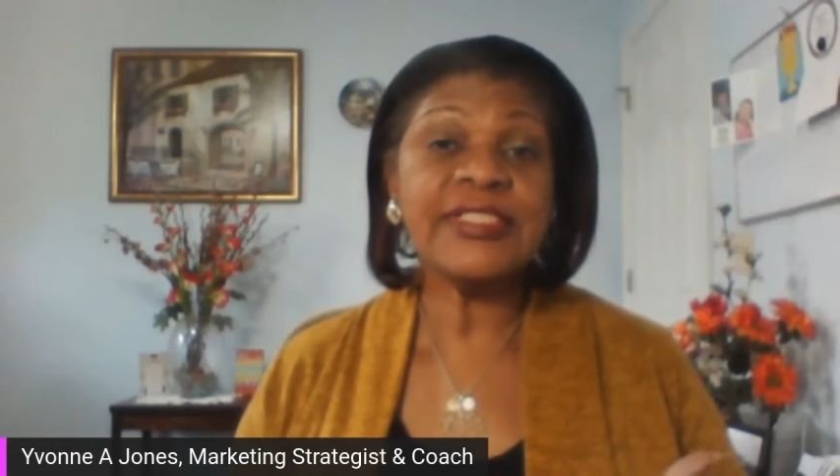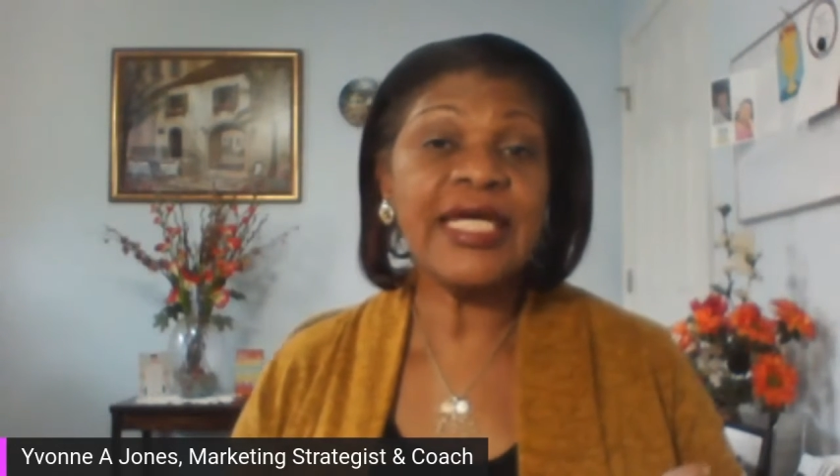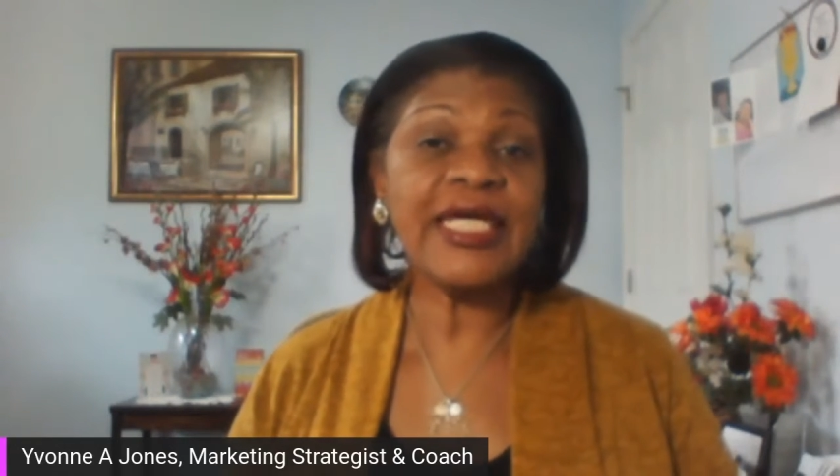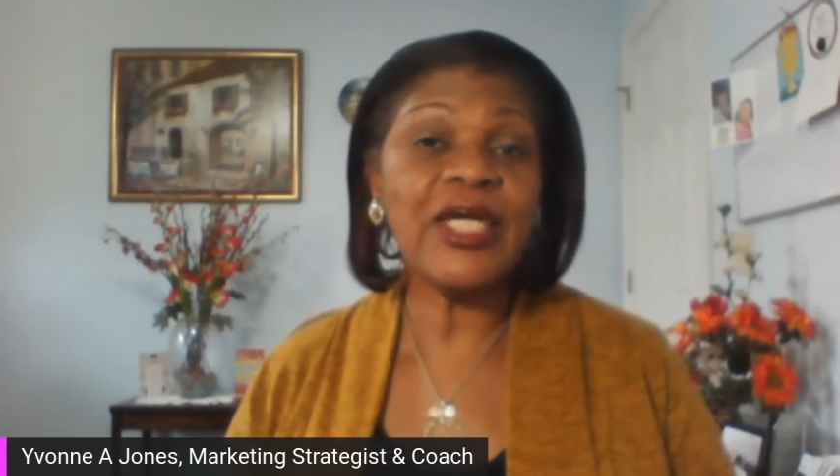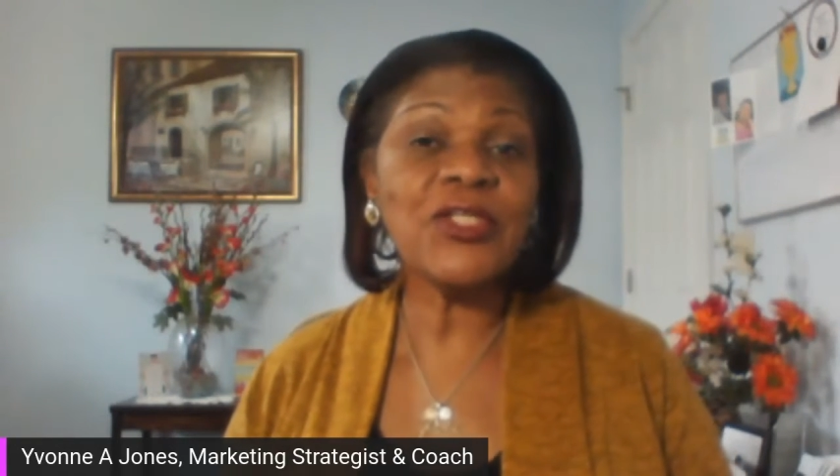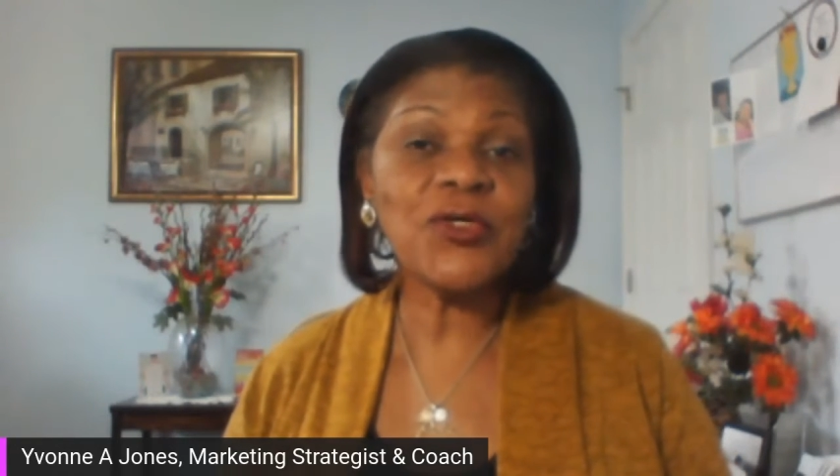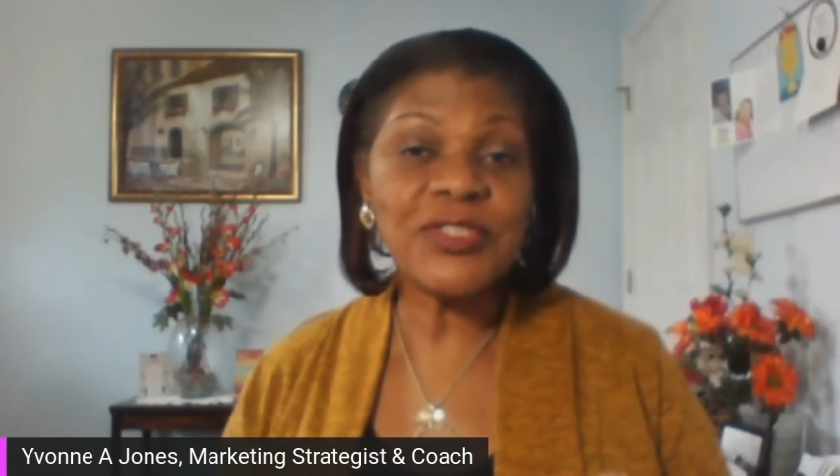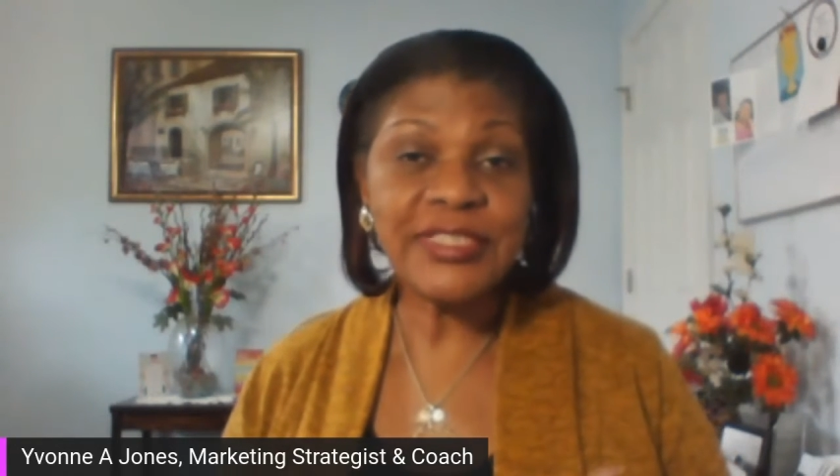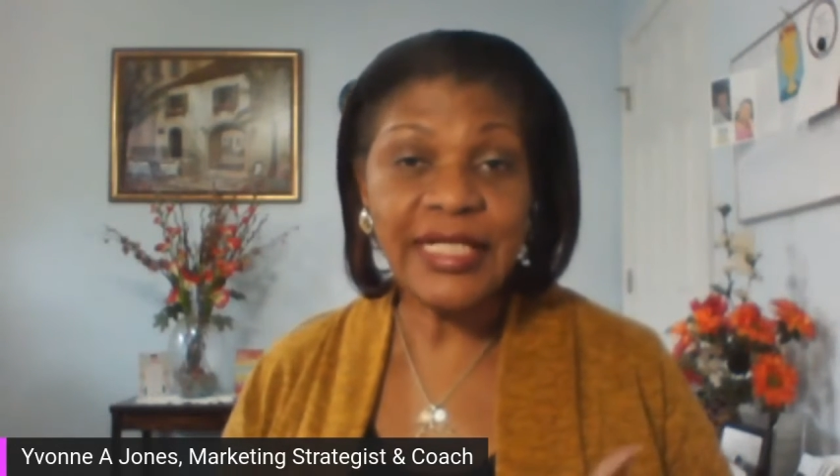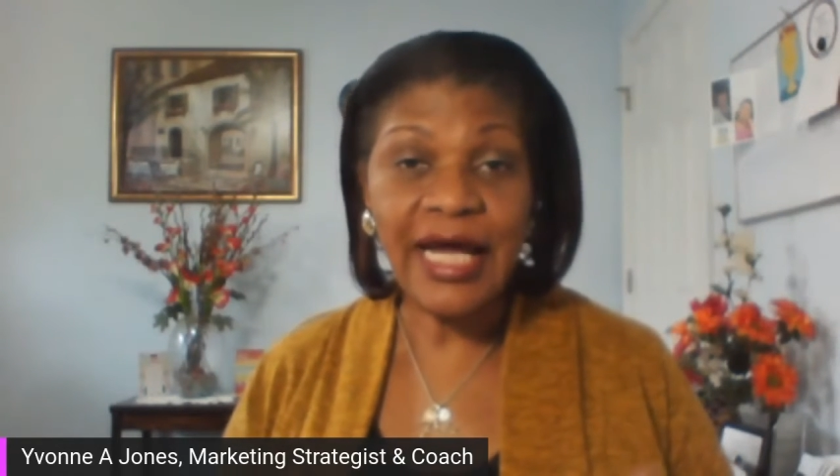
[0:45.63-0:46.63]
taking
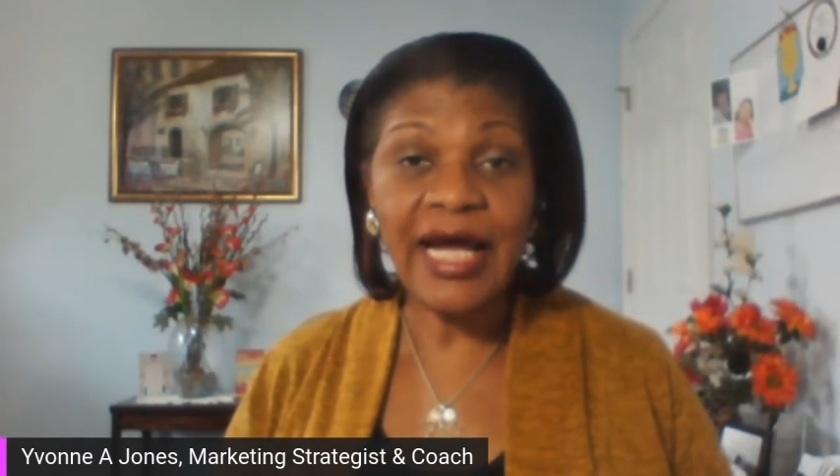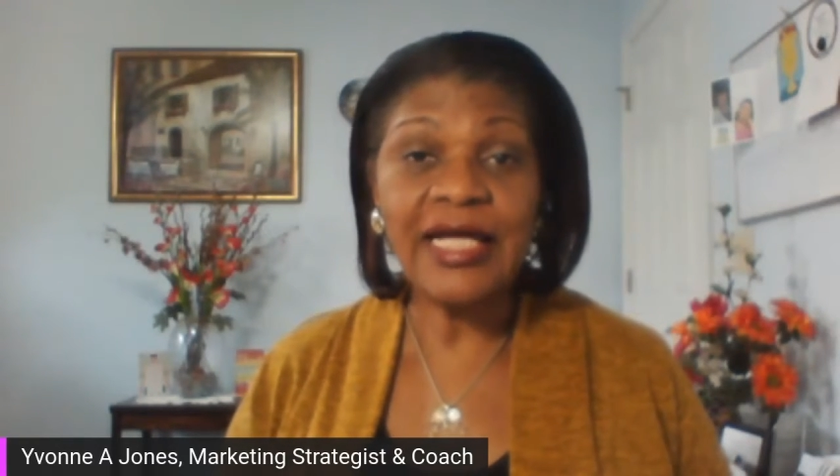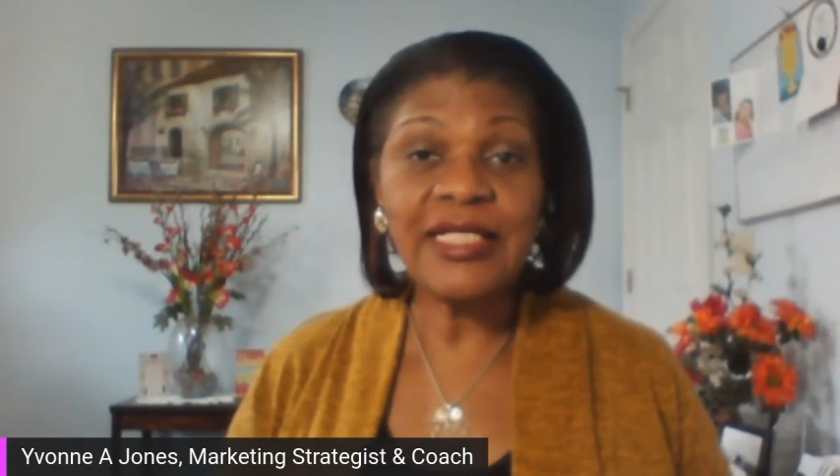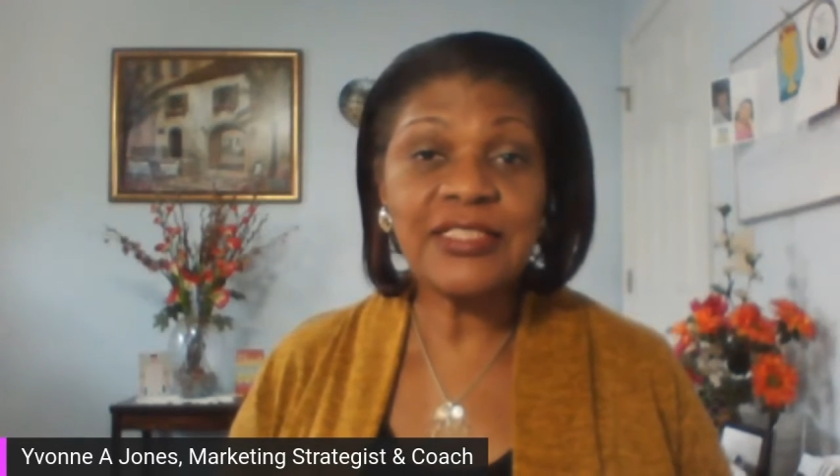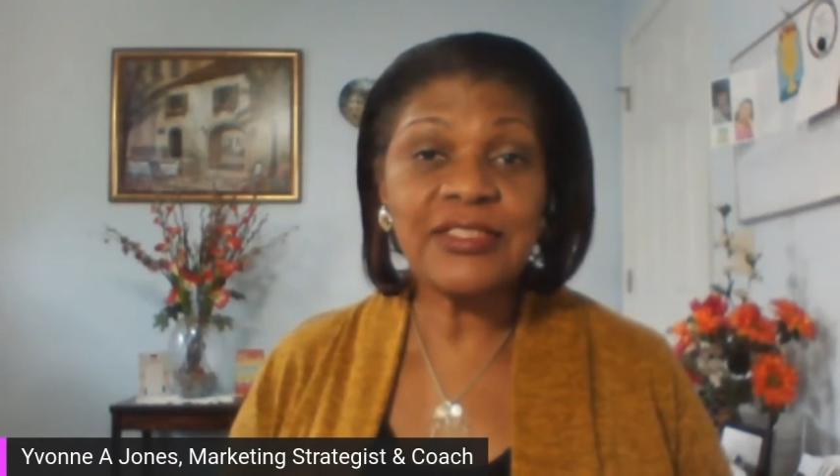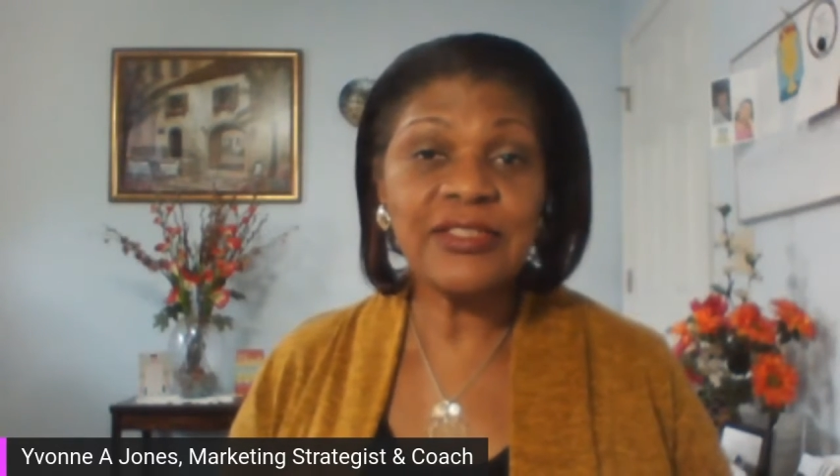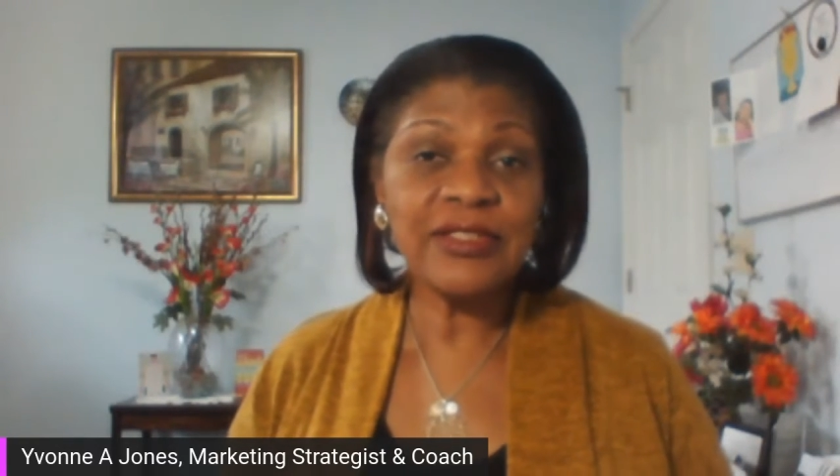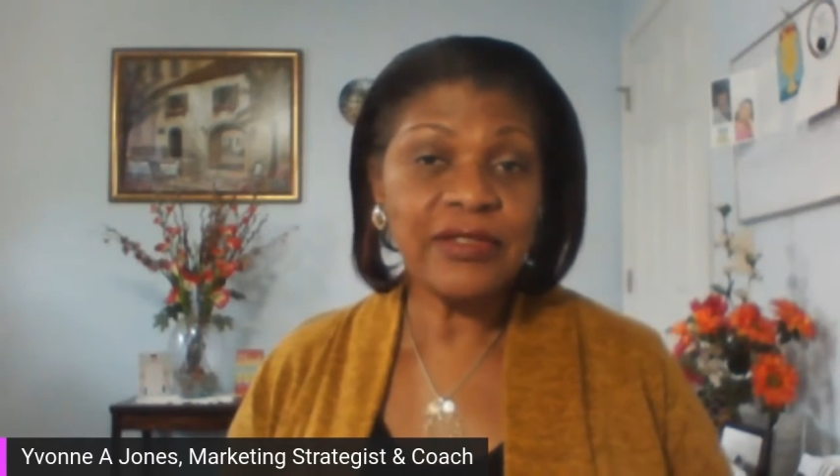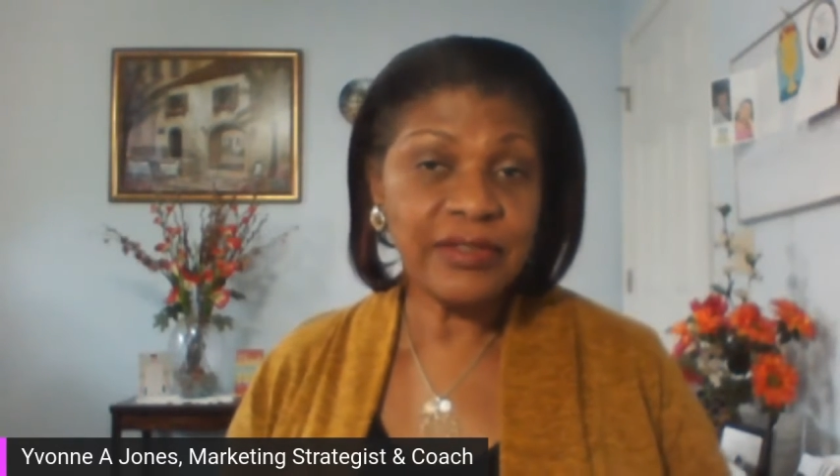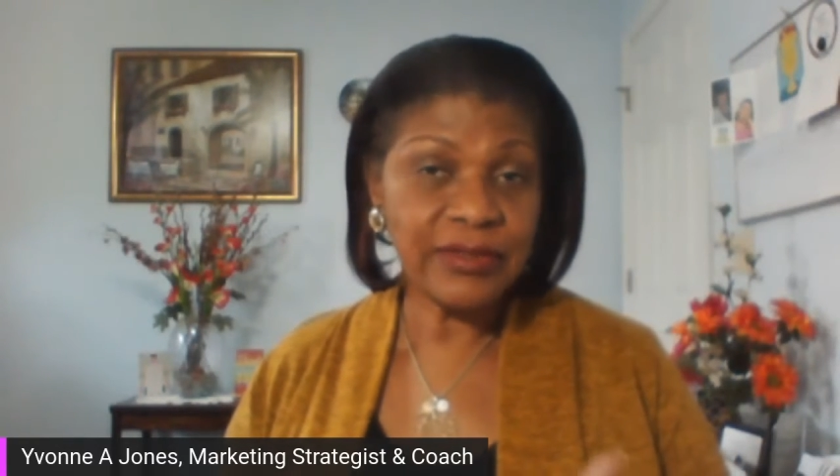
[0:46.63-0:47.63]
those clients,